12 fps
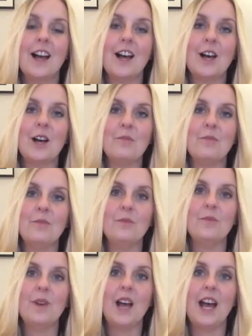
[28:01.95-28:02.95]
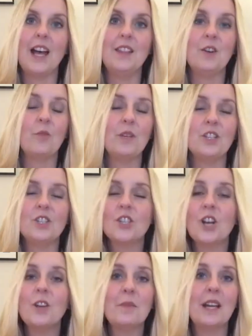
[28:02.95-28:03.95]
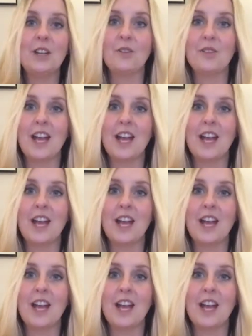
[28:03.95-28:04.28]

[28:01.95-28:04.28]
Um, and there will be so many on